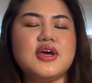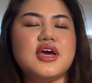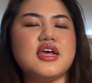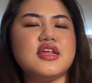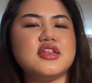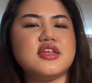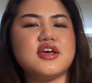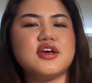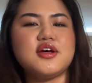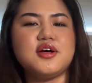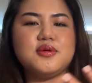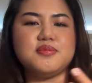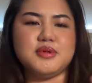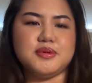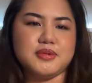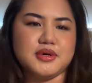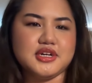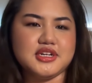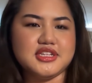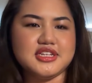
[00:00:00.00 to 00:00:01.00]
guys can call
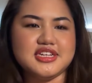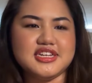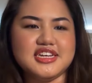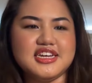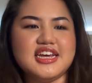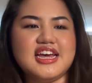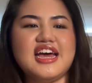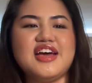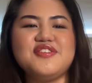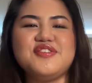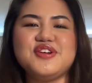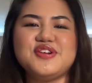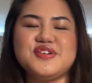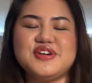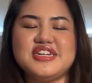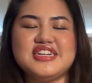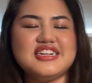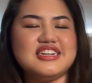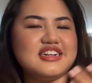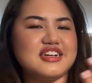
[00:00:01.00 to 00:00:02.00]
me Marty.
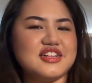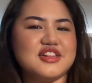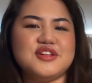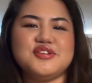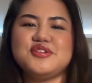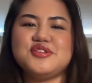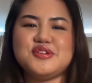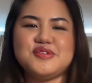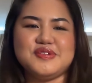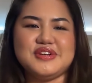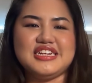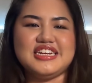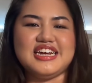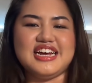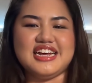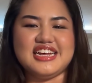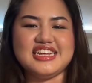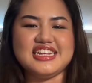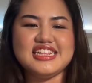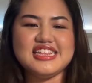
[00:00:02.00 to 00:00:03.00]
Everyone close to me
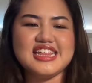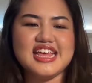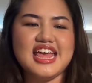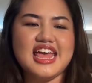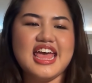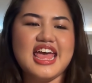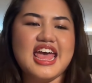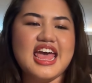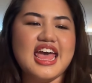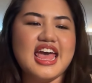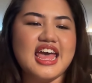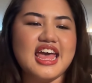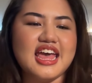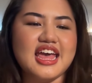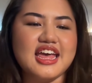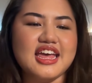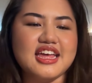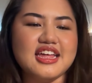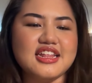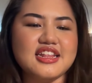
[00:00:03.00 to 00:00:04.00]
does.
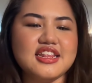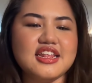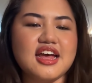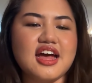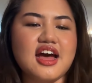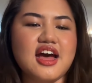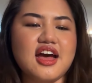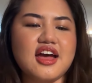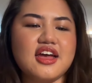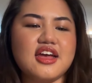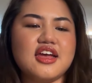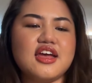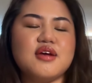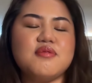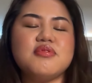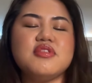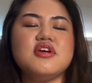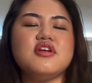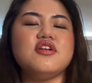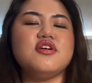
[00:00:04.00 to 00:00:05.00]
And I
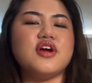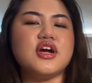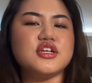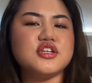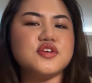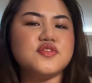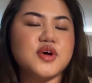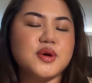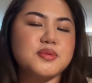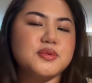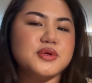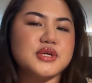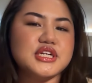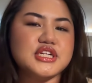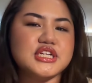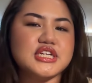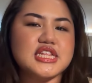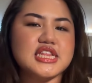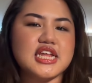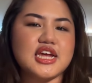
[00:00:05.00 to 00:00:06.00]
am the Director of
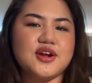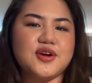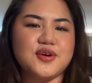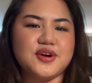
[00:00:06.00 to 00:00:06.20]
Operations at